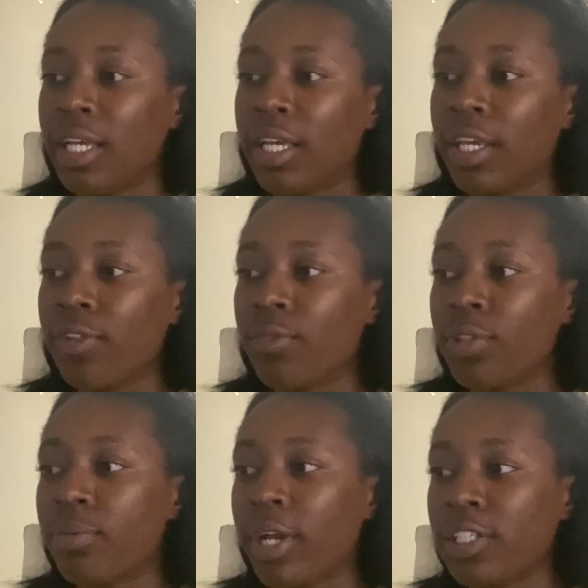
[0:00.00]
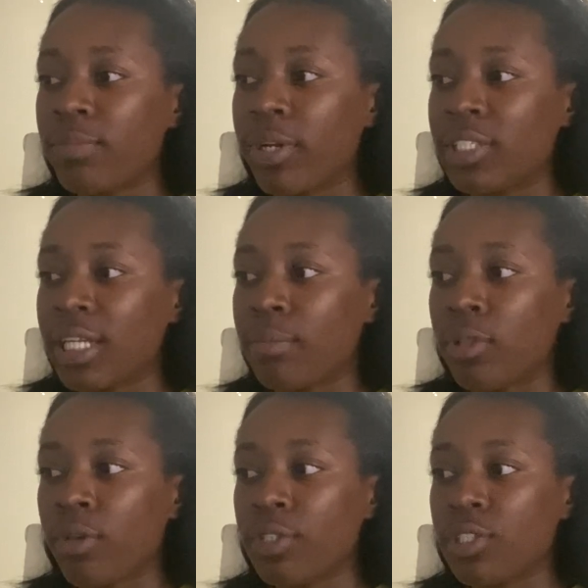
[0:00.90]
either when the price breaks down
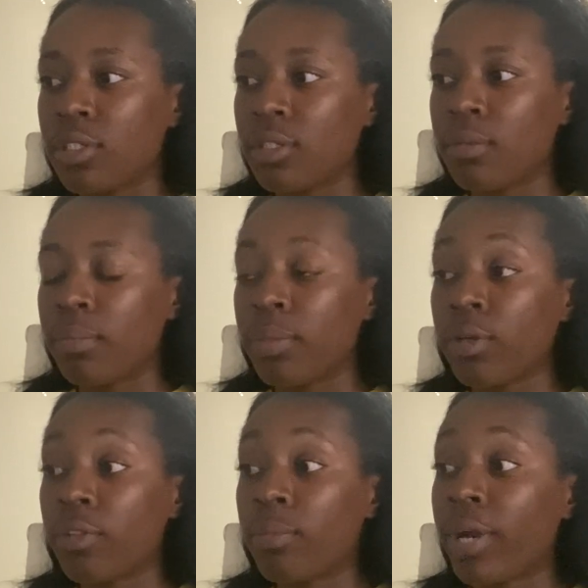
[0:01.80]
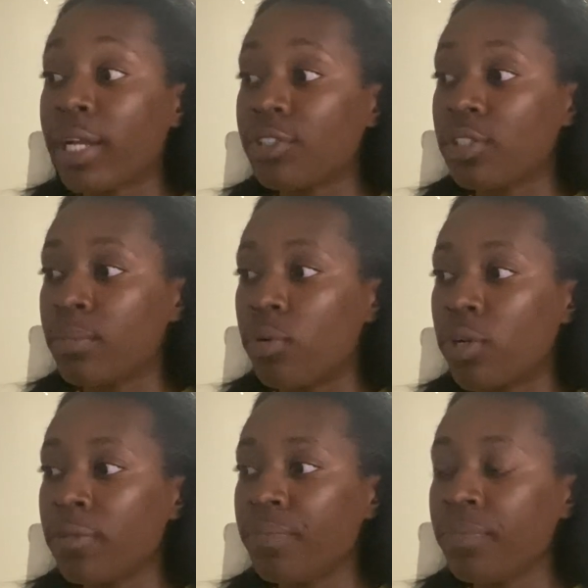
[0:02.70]
below the prior
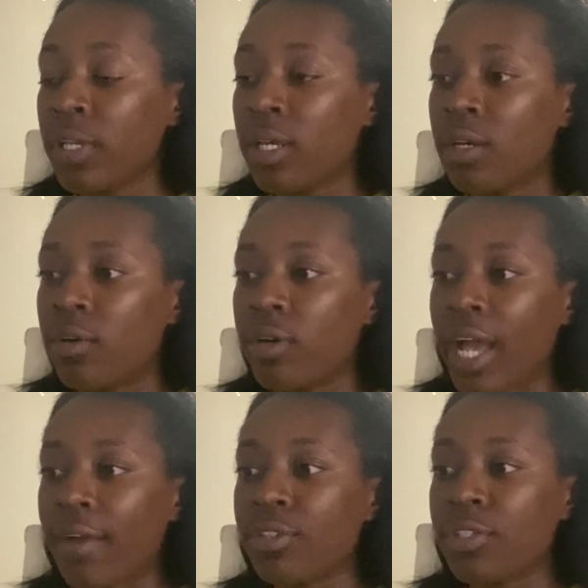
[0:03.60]
support or after the